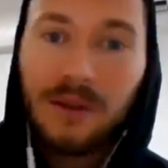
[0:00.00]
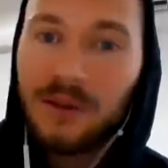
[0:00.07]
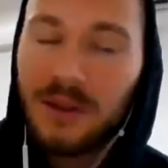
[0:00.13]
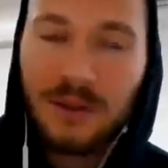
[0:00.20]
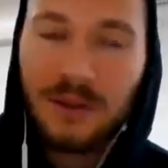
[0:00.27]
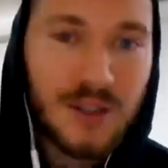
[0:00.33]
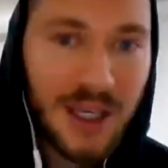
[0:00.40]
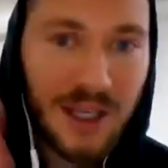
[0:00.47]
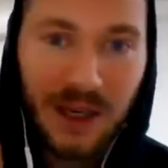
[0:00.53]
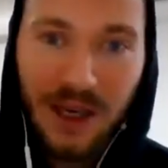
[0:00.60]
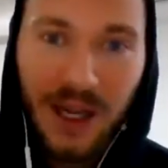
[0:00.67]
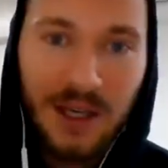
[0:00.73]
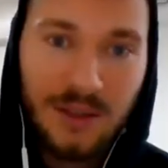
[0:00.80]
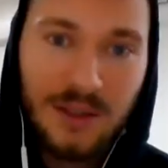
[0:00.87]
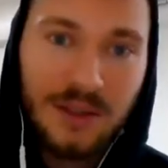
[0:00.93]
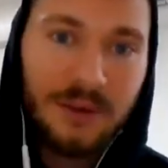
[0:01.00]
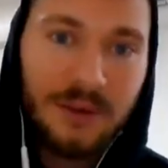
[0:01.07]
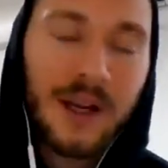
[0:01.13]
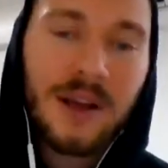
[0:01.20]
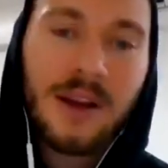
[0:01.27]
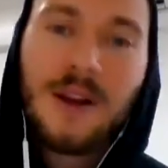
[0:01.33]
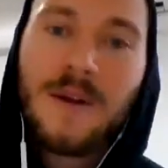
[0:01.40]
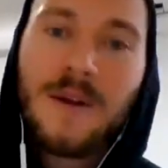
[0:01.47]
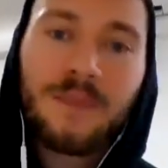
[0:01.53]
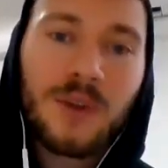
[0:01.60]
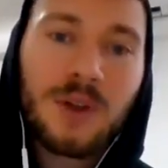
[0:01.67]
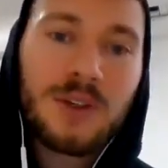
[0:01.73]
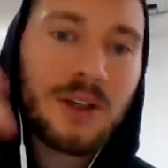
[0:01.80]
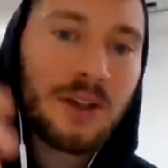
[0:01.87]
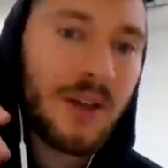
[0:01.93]
just like in an agency, right? You
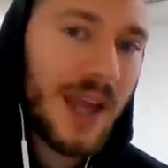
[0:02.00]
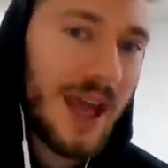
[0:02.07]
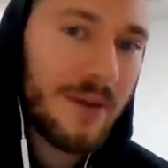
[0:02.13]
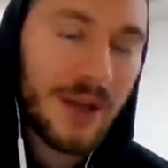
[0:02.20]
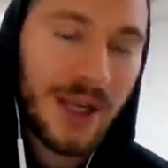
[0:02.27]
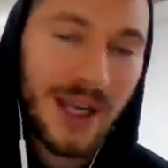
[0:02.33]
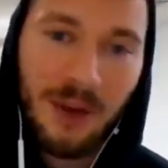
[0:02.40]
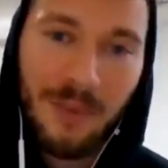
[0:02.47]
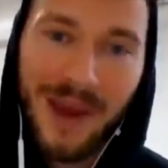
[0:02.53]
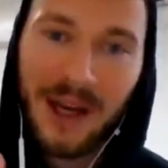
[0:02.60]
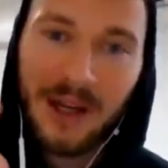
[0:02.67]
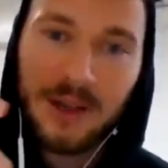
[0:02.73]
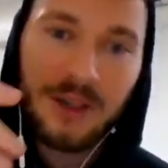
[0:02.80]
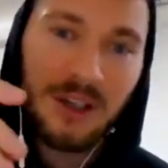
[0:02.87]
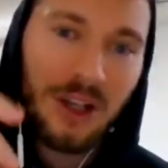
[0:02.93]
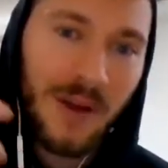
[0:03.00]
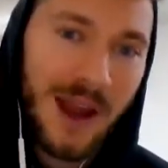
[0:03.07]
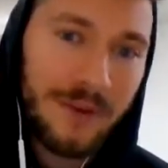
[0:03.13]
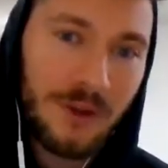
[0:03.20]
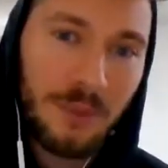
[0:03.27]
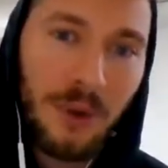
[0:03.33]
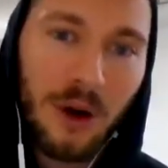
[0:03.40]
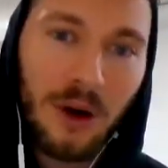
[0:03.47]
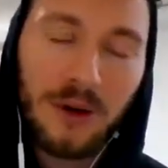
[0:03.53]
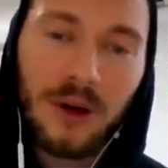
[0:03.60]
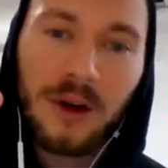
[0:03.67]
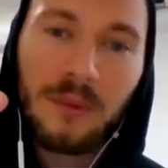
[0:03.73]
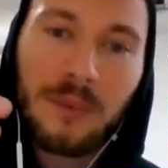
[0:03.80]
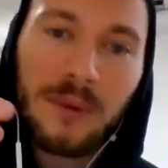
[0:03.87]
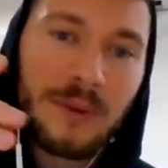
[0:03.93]
generally have an account manager, you have the
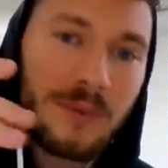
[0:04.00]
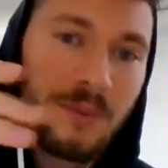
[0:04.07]
partner, but,